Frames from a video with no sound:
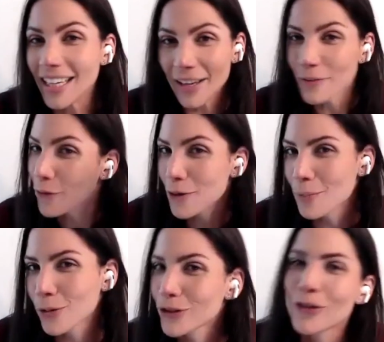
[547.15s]
if we're
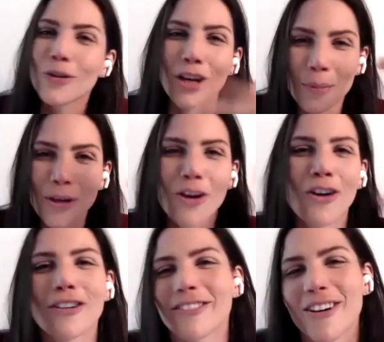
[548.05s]
in Brazil, it's gonna be
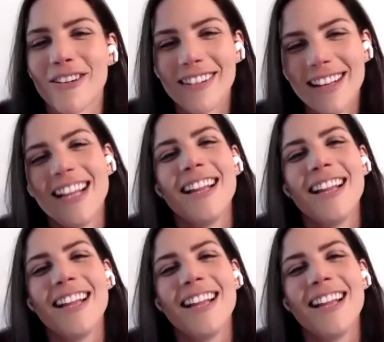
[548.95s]
Carnival,